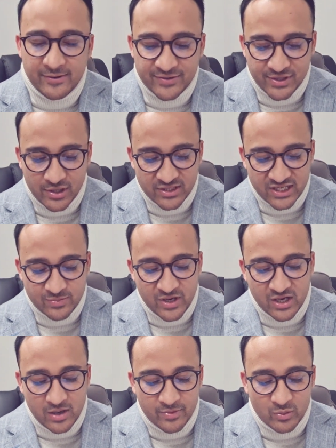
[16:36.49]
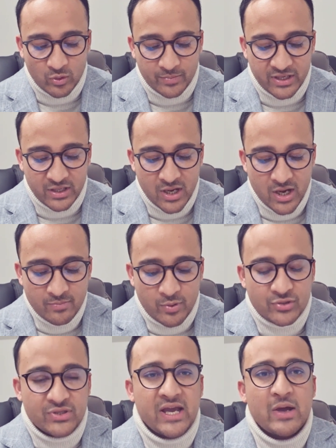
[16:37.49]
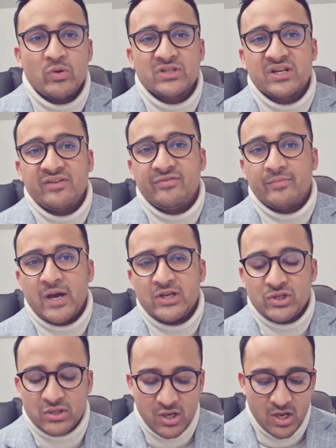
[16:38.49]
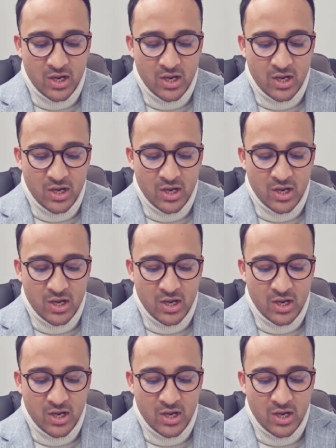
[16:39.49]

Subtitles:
So Tasmanian government will be posting out what's the information.